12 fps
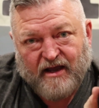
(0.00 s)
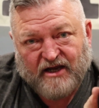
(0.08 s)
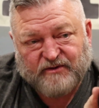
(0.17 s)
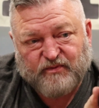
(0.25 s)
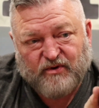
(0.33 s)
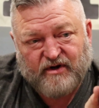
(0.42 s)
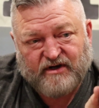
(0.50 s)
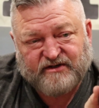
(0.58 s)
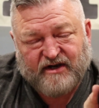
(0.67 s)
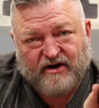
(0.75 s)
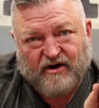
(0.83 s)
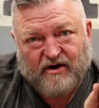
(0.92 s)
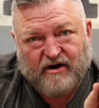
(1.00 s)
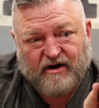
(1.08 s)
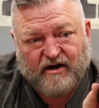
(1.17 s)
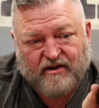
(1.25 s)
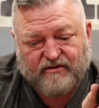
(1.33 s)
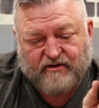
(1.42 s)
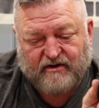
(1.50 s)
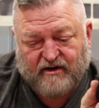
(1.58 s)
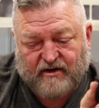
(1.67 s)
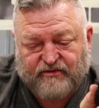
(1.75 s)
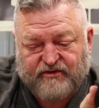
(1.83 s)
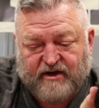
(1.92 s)
As pretty as they are, they're a
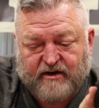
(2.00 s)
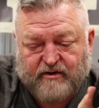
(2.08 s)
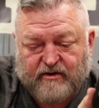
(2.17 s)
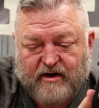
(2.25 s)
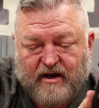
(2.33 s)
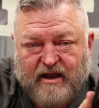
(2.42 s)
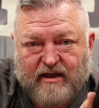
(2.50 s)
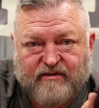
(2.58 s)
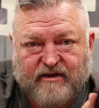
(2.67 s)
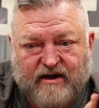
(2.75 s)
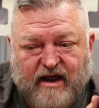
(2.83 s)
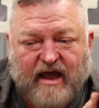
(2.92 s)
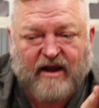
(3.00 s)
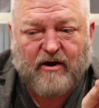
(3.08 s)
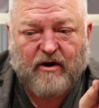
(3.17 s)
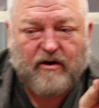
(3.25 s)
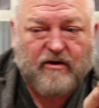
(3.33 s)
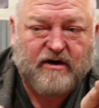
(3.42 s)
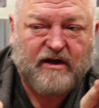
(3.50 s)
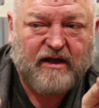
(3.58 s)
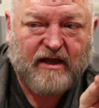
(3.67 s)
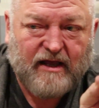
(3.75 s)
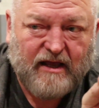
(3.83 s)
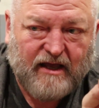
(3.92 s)
little thinner. The Nighthawk,
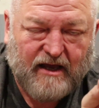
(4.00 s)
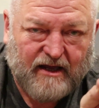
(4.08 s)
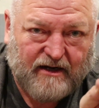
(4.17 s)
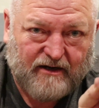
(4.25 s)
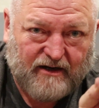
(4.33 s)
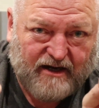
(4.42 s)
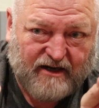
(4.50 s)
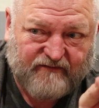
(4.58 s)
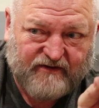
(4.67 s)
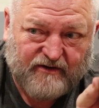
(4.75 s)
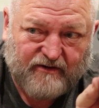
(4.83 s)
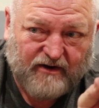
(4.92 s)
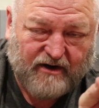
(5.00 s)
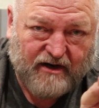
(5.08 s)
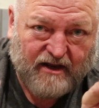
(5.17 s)
a little heavier,